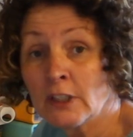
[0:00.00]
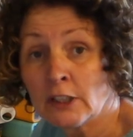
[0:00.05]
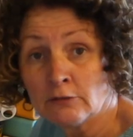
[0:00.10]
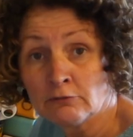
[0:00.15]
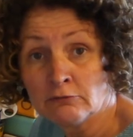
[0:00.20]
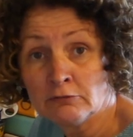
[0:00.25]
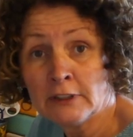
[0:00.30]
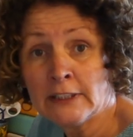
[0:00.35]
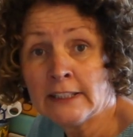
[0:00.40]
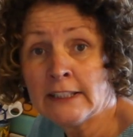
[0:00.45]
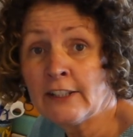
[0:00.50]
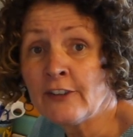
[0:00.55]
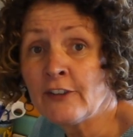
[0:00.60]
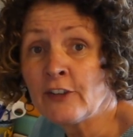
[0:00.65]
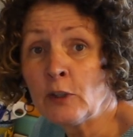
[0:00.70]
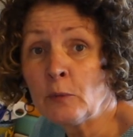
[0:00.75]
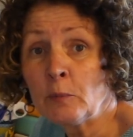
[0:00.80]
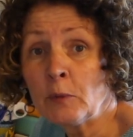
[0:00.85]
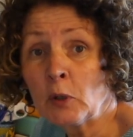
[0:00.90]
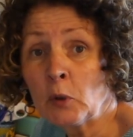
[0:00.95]
really
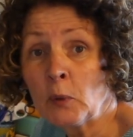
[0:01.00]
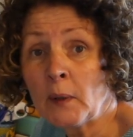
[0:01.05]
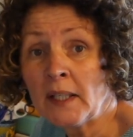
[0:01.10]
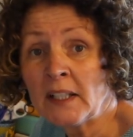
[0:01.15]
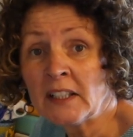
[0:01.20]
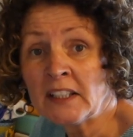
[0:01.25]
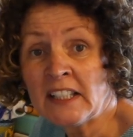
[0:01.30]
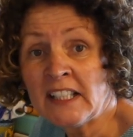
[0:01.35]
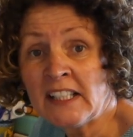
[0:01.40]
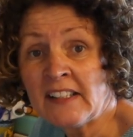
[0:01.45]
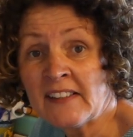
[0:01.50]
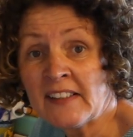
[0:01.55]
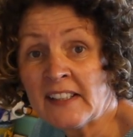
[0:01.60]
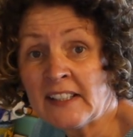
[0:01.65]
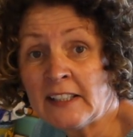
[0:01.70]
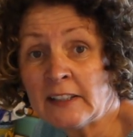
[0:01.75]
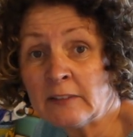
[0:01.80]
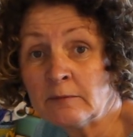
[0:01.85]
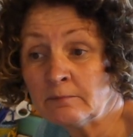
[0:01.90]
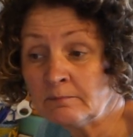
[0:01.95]
super quick and
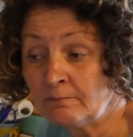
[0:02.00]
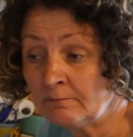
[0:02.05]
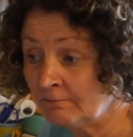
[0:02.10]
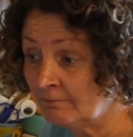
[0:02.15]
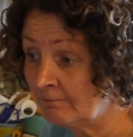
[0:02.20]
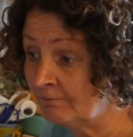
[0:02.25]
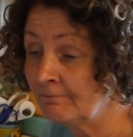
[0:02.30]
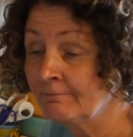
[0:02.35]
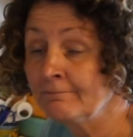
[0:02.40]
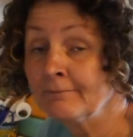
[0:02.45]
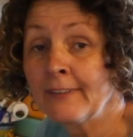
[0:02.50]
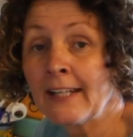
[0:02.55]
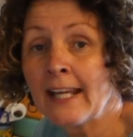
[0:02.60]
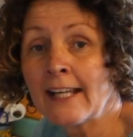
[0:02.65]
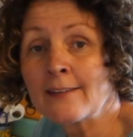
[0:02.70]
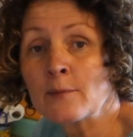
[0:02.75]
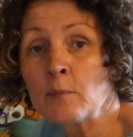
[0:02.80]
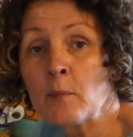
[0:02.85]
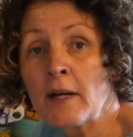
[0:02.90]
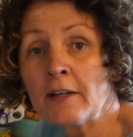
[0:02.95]
easy.
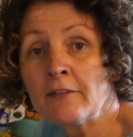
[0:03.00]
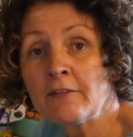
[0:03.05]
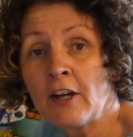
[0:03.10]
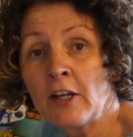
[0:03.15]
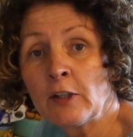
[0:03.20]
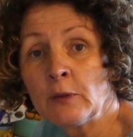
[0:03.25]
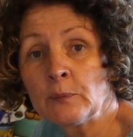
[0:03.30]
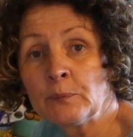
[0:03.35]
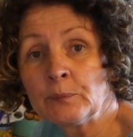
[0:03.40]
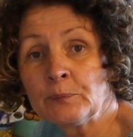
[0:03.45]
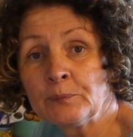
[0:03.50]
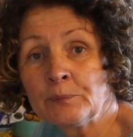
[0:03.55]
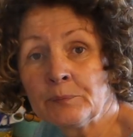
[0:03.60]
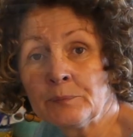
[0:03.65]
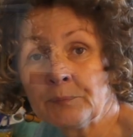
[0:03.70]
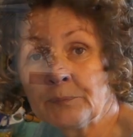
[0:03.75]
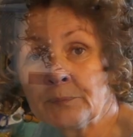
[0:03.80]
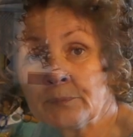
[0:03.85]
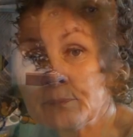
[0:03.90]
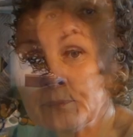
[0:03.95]
Gets my vote.
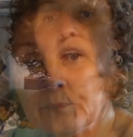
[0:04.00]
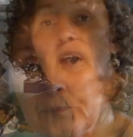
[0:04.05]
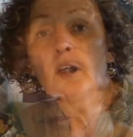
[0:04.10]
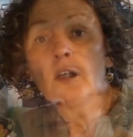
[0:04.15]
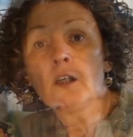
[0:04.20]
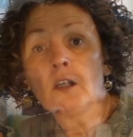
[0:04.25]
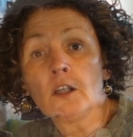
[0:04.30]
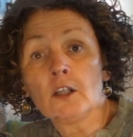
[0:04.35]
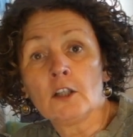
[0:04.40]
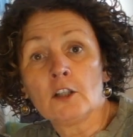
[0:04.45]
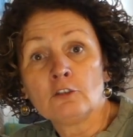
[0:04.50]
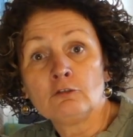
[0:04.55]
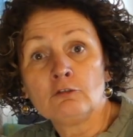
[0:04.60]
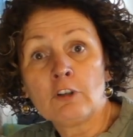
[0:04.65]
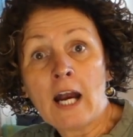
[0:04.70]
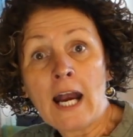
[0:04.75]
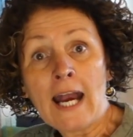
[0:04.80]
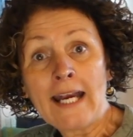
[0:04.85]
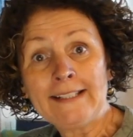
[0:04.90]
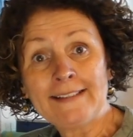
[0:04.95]

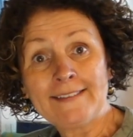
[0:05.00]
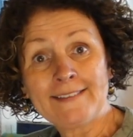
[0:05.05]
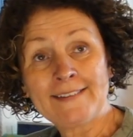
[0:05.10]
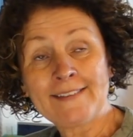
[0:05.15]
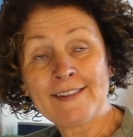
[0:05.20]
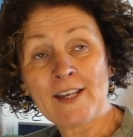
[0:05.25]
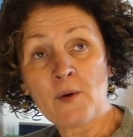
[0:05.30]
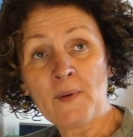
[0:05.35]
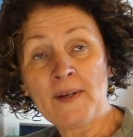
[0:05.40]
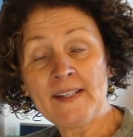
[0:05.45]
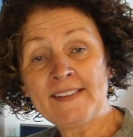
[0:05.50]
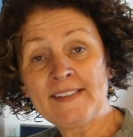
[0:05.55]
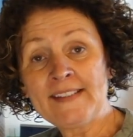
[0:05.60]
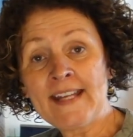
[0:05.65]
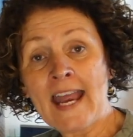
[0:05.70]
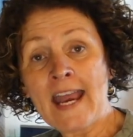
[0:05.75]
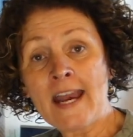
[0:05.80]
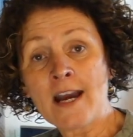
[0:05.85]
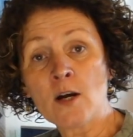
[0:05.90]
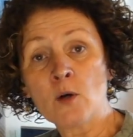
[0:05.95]
Right, so it's
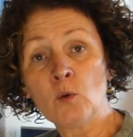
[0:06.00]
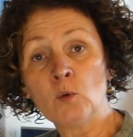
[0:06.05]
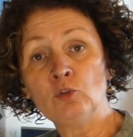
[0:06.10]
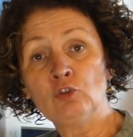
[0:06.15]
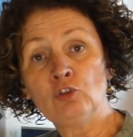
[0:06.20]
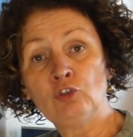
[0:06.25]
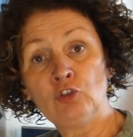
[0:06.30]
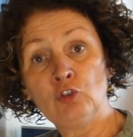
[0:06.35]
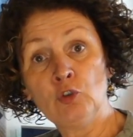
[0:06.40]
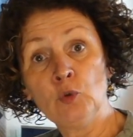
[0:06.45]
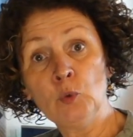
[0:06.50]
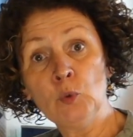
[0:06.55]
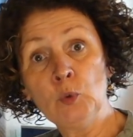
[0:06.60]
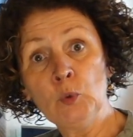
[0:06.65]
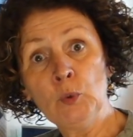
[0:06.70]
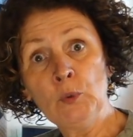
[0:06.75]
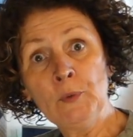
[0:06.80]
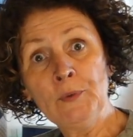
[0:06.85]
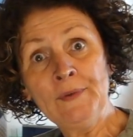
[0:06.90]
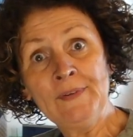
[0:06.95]
now
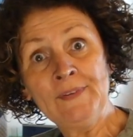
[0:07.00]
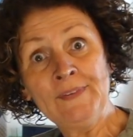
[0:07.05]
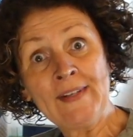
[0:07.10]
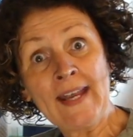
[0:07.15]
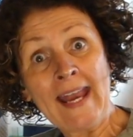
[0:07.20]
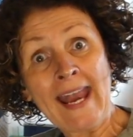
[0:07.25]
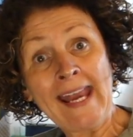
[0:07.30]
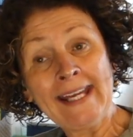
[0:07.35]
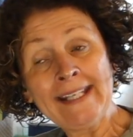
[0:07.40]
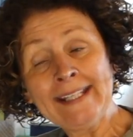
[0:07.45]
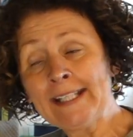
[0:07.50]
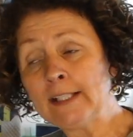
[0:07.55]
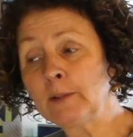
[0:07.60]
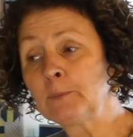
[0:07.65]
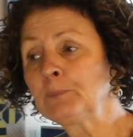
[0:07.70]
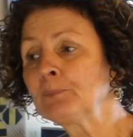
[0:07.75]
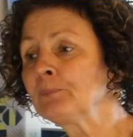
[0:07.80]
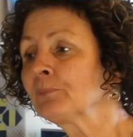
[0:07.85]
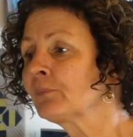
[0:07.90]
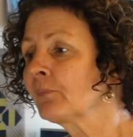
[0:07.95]
Tuesday
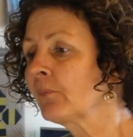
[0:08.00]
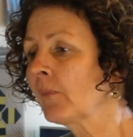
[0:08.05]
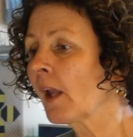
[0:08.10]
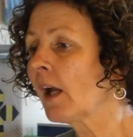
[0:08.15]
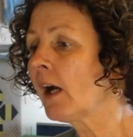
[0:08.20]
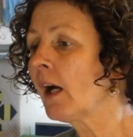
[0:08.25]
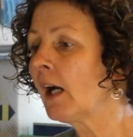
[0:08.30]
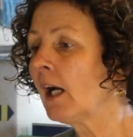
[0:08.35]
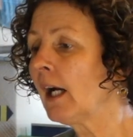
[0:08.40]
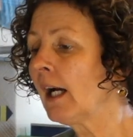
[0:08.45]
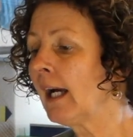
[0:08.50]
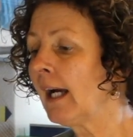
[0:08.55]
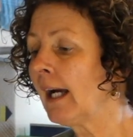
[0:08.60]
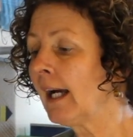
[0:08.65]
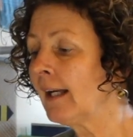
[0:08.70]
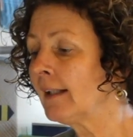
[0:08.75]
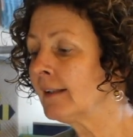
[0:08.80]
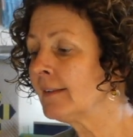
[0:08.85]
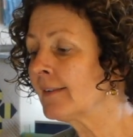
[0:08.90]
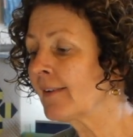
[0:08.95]

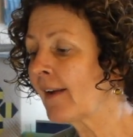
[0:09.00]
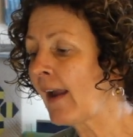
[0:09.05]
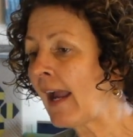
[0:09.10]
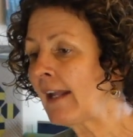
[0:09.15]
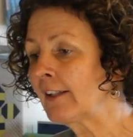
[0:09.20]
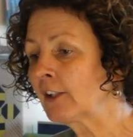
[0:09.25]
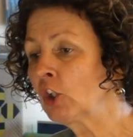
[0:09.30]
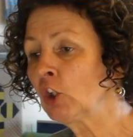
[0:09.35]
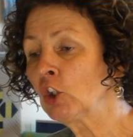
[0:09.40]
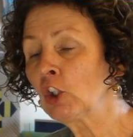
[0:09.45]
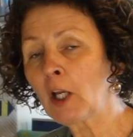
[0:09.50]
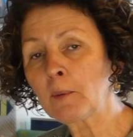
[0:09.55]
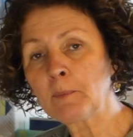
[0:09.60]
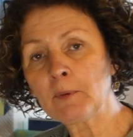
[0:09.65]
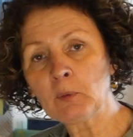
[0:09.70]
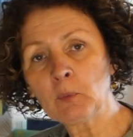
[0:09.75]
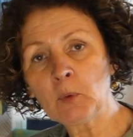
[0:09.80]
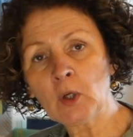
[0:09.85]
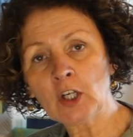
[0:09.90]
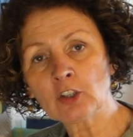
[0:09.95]
and I had a good couple
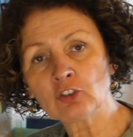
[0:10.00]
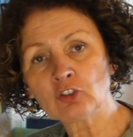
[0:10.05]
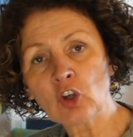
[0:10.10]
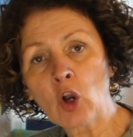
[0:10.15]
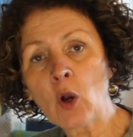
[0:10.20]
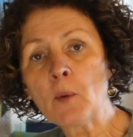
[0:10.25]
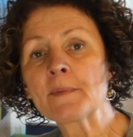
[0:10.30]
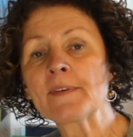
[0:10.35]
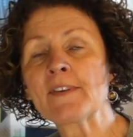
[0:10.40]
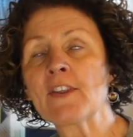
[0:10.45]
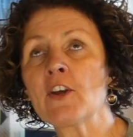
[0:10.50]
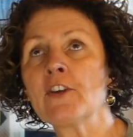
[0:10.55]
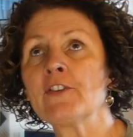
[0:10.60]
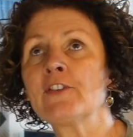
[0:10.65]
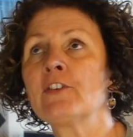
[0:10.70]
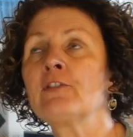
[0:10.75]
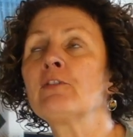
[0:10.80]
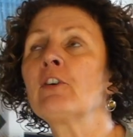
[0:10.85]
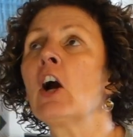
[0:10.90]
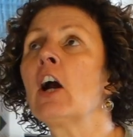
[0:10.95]
of workshops
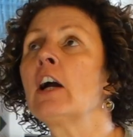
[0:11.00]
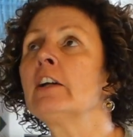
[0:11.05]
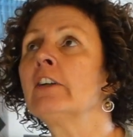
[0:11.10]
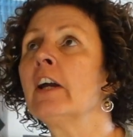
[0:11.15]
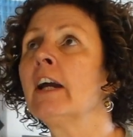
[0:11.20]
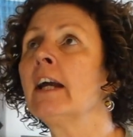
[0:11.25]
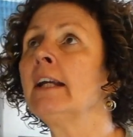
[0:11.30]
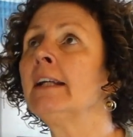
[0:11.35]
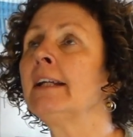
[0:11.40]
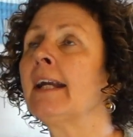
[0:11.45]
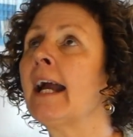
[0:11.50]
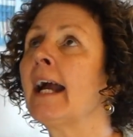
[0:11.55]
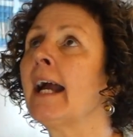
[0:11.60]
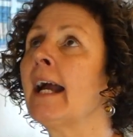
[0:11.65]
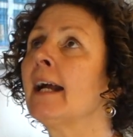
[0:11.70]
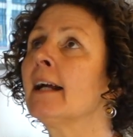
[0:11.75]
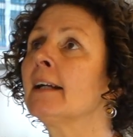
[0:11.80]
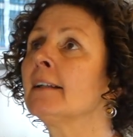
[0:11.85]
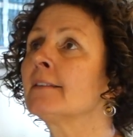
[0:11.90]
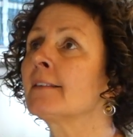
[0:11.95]
Thursday, Friday,
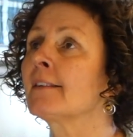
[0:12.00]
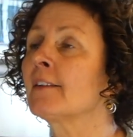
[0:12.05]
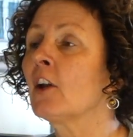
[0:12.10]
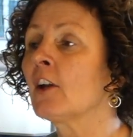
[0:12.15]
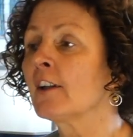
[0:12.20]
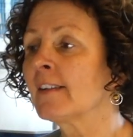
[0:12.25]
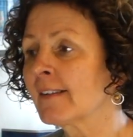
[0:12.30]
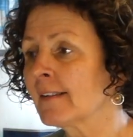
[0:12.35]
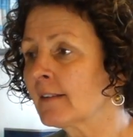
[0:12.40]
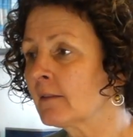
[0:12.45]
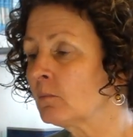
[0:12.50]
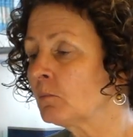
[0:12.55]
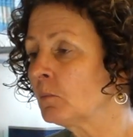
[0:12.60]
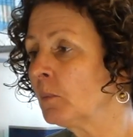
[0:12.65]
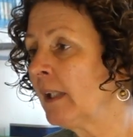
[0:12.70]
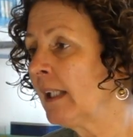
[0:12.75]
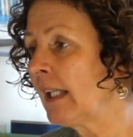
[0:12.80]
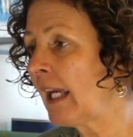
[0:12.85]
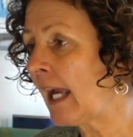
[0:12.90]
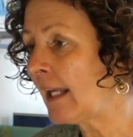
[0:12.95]
and nice
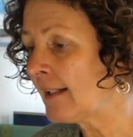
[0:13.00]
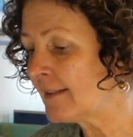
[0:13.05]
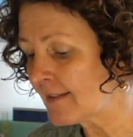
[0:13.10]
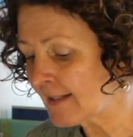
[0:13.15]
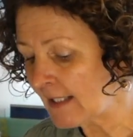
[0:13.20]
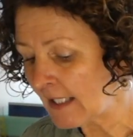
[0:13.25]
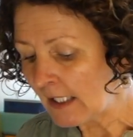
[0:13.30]
weekend,